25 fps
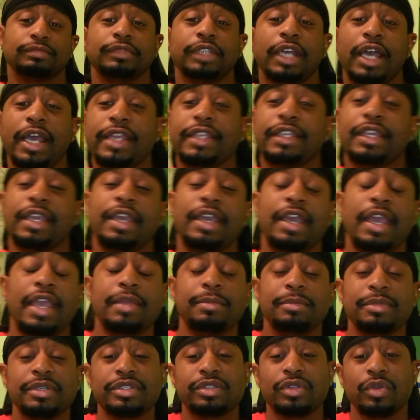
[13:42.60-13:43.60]

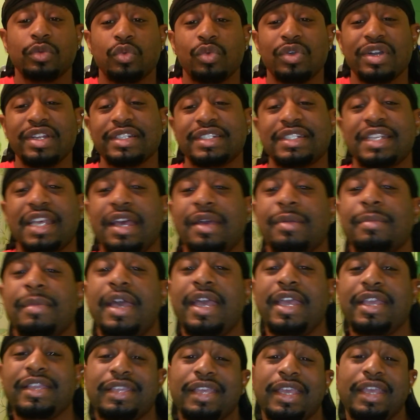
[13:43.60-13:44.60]
aka Mr. One Time,
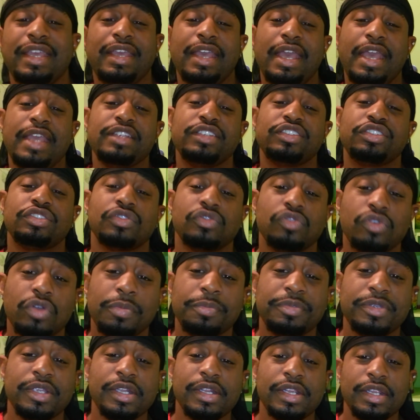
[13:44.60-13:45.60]
aka
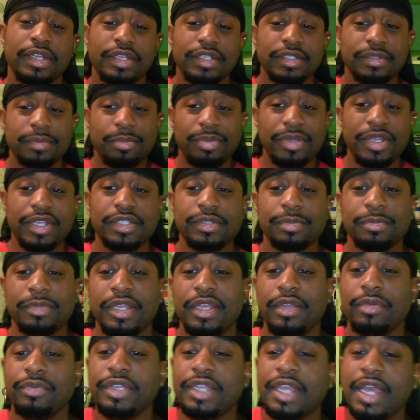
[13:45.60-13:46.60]
Scorpion in this bitch,
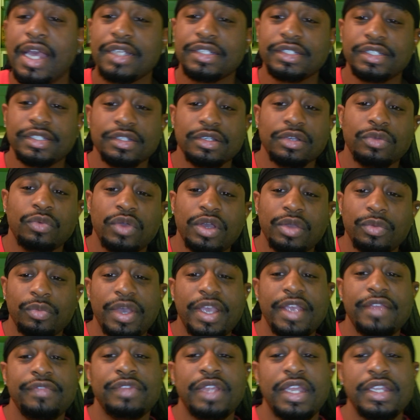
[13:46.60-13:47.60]
man. We out here, One
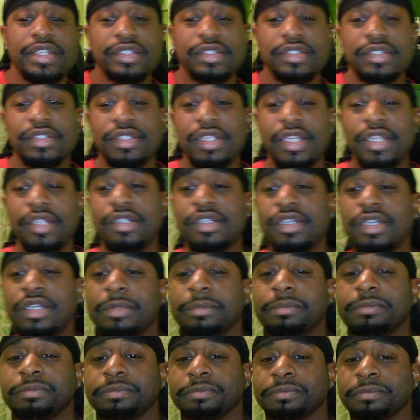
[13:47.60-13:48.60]
Wave Nation. Stand
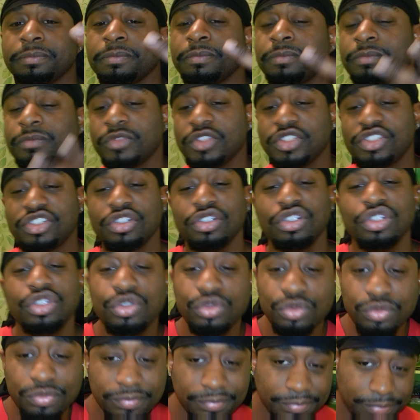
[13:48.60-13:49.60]
up.
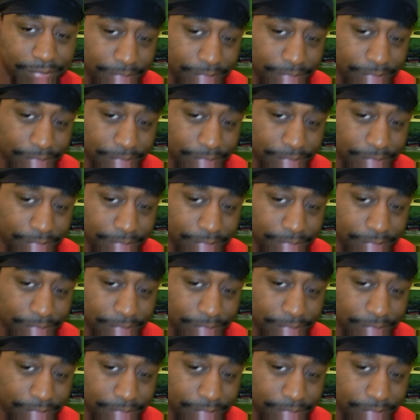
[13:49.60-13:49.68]
Salute.